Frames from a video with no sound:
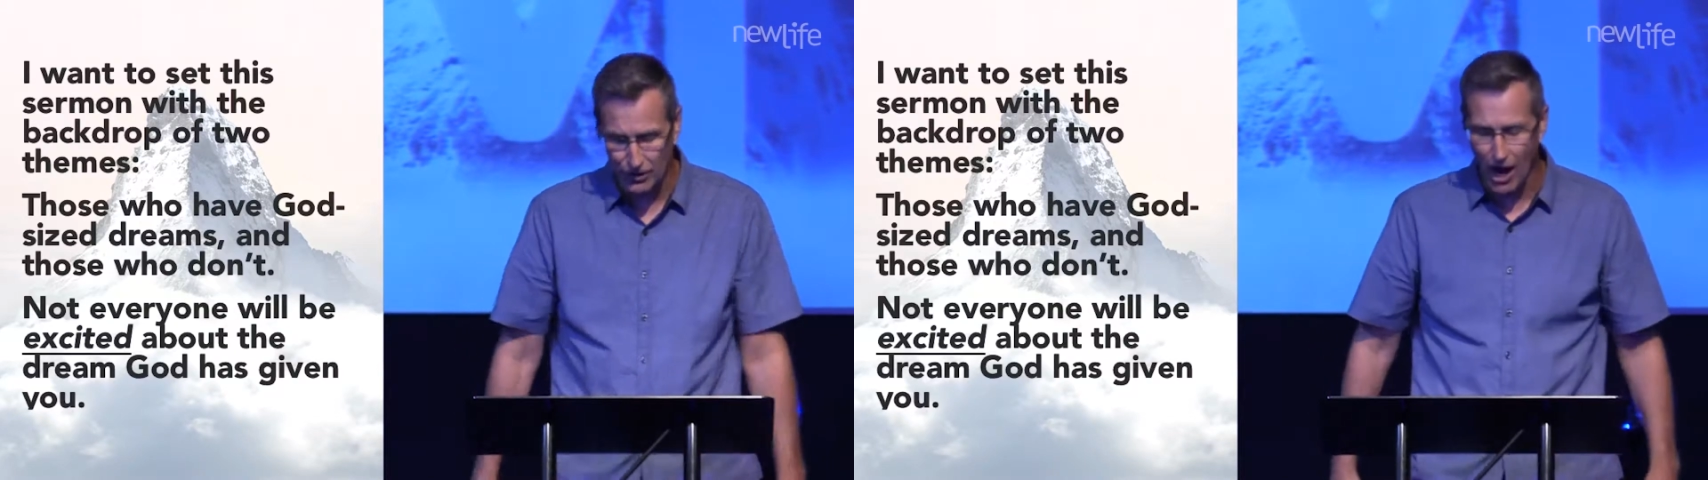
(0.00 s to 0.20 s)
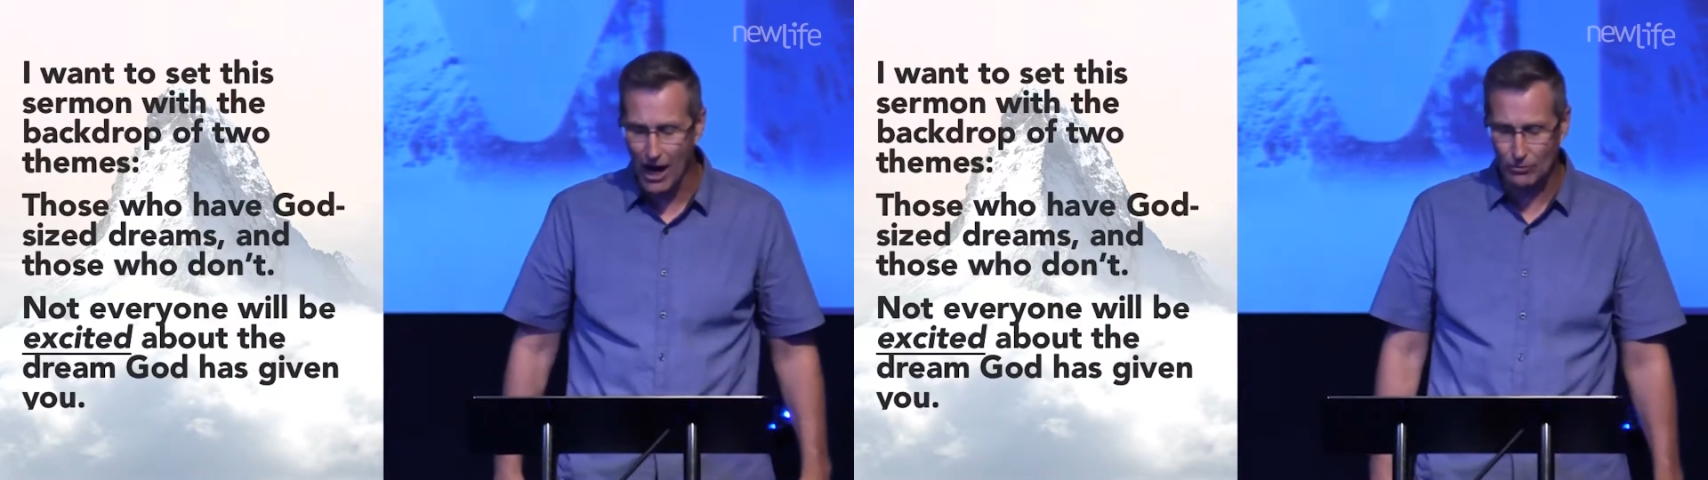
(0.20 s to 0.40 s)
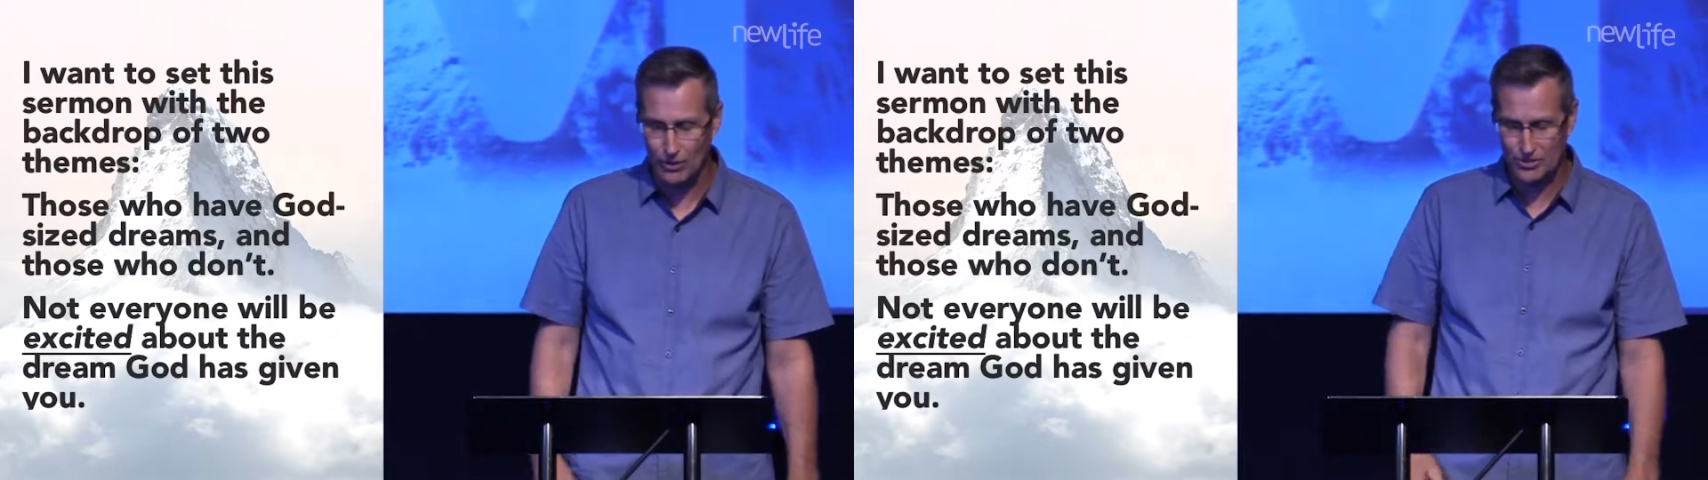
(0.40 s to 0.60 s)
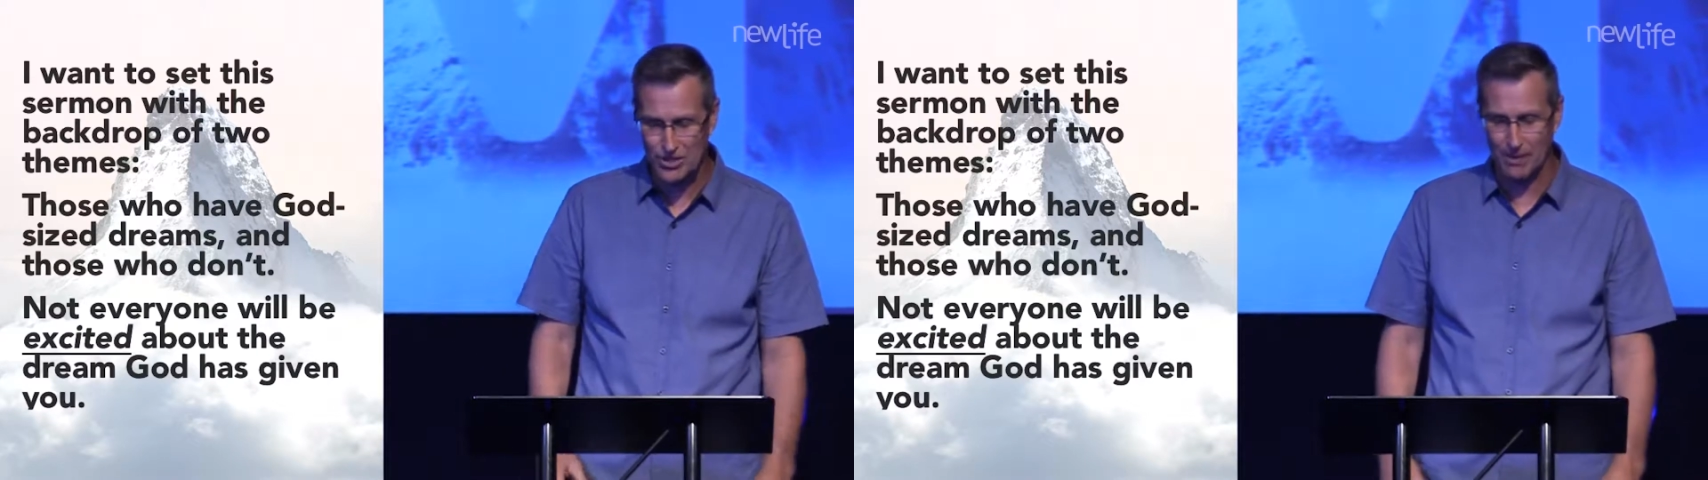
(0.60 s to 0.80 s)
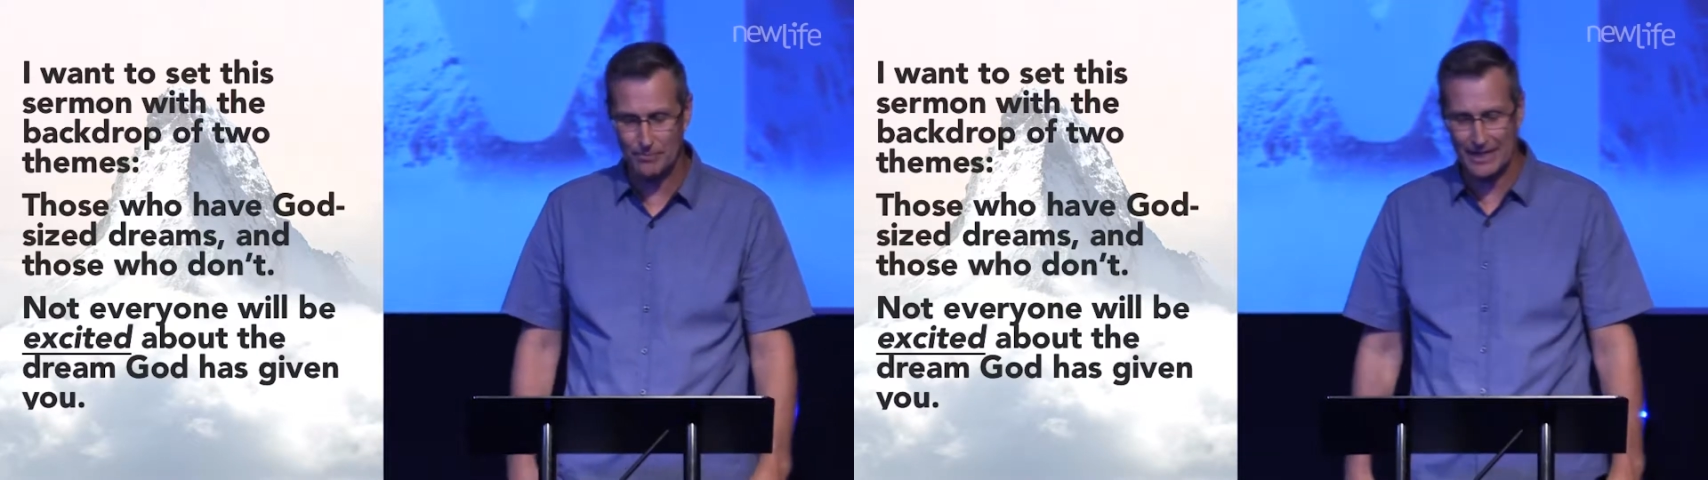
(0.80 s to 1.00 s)
your heart with
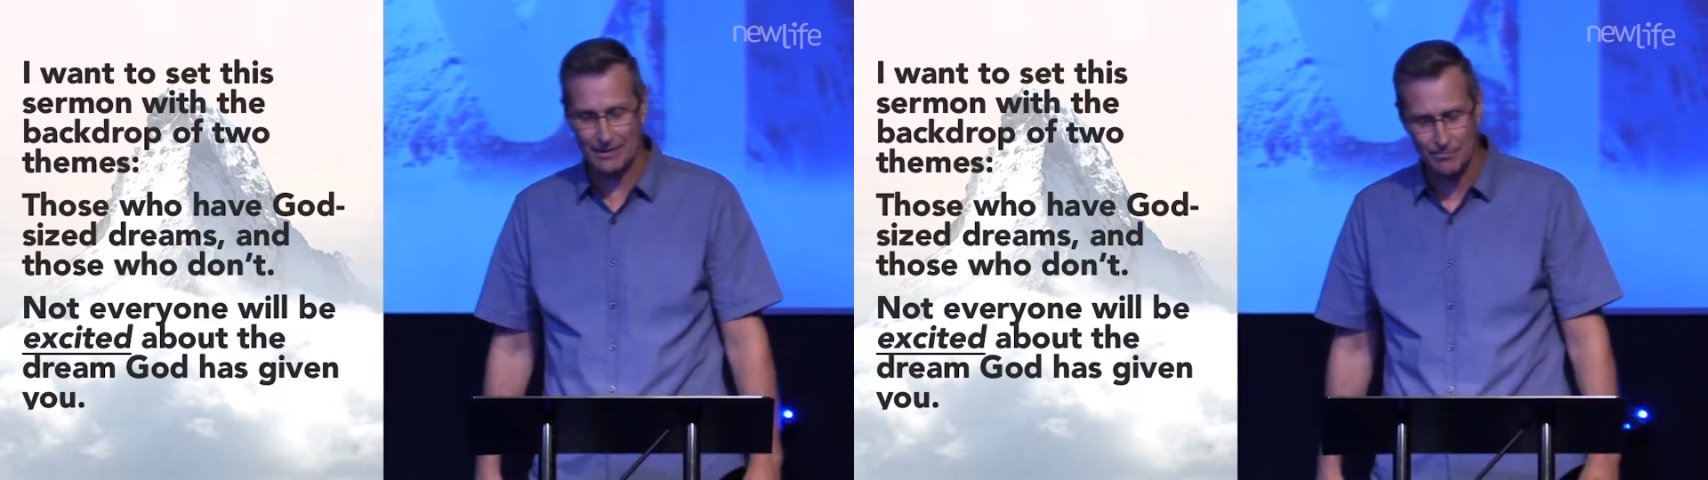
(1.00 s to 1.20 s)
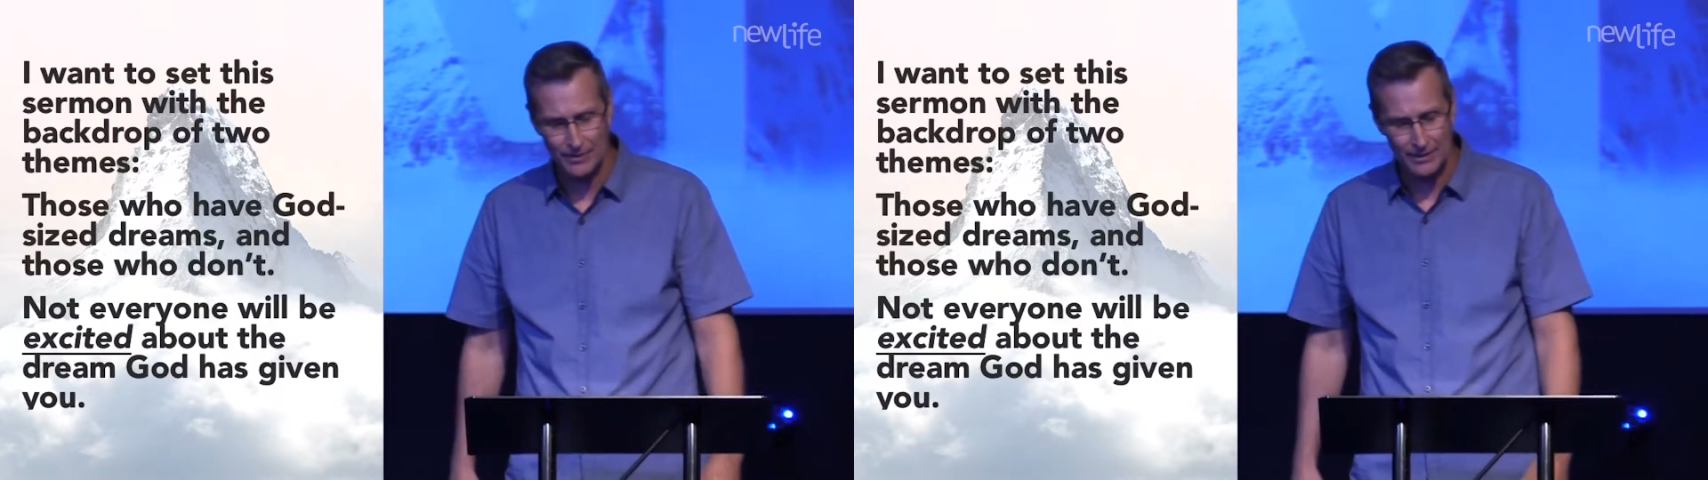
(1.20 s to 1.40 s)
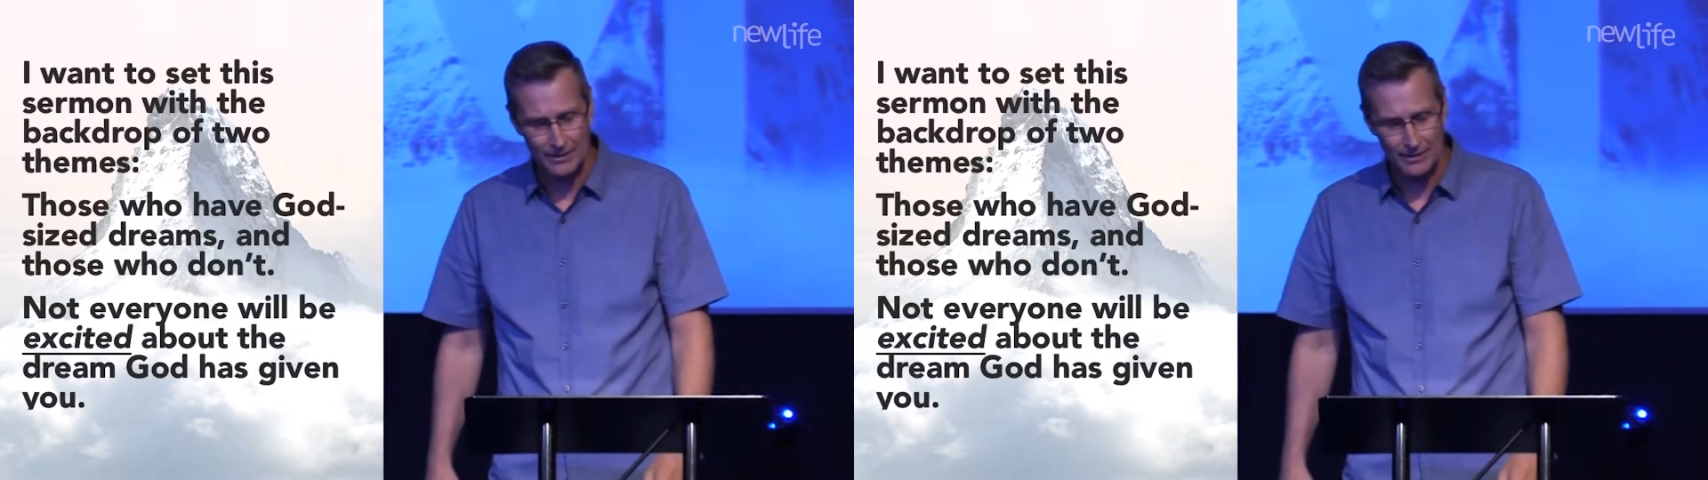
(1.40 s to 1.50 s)
something